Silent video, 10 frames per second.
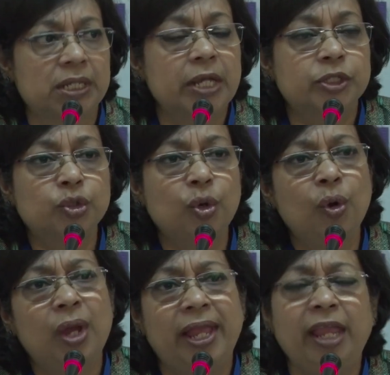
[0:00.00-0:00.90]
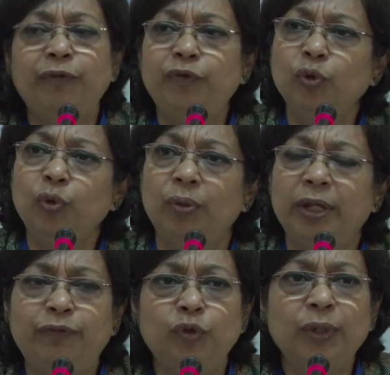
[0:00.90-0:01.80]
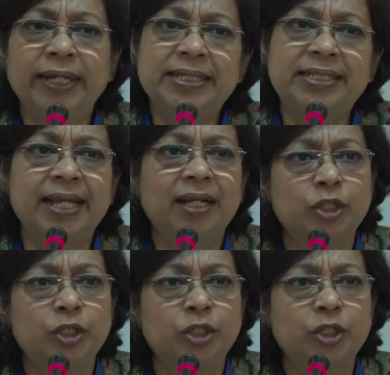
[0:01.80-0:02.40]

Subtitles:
So if you can take